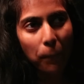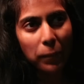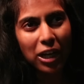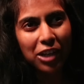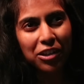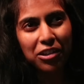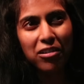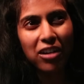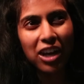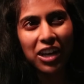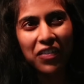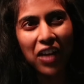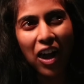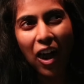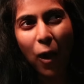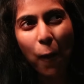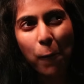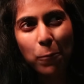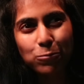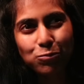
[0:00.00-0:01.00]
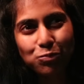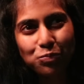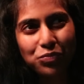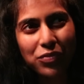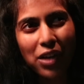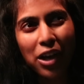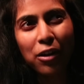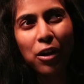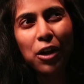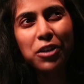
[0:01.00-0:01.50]
I didn't like that.
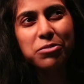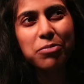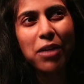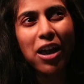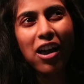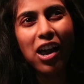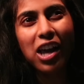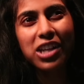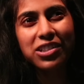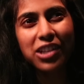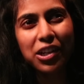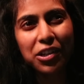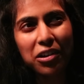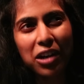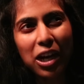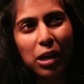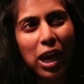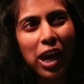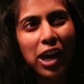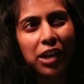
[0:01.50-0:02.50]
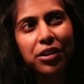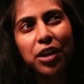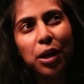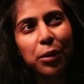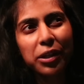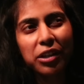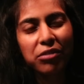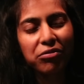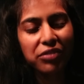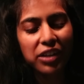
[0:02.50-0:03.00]
I closed my eyes. I don't like head
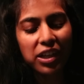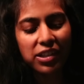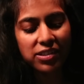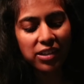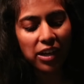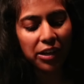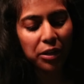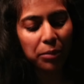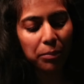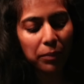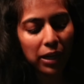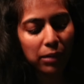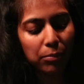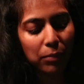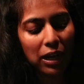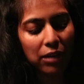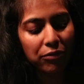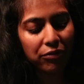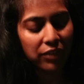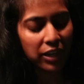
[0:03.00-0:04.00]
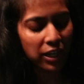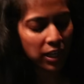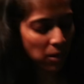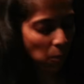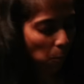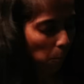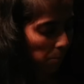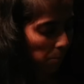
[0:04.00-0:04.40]
going in first. I don't mind my feet.